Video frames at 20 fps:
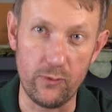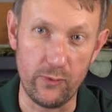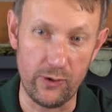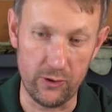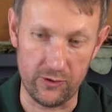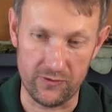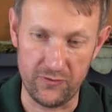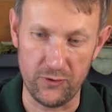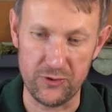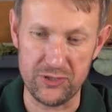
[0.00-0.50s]
We
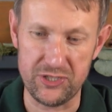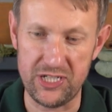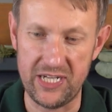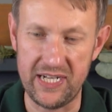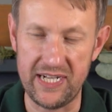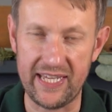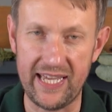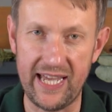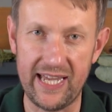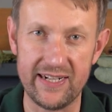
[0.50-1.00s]
look forward to
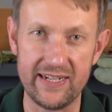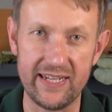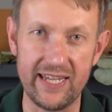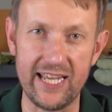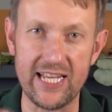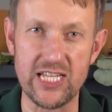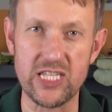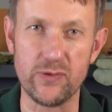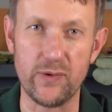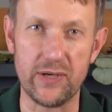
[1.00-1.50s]
seeing you again
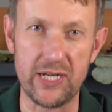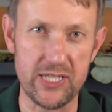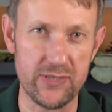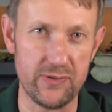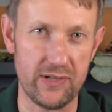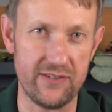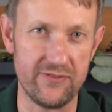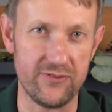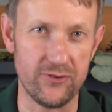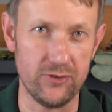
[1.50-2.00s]
in
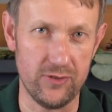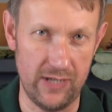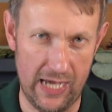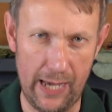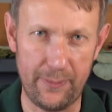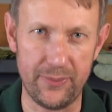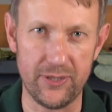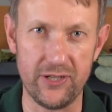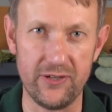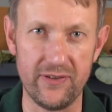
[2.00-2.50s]
2024.
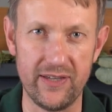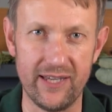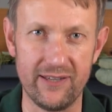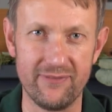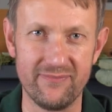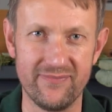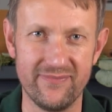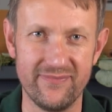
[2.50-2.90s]
Happy New Year.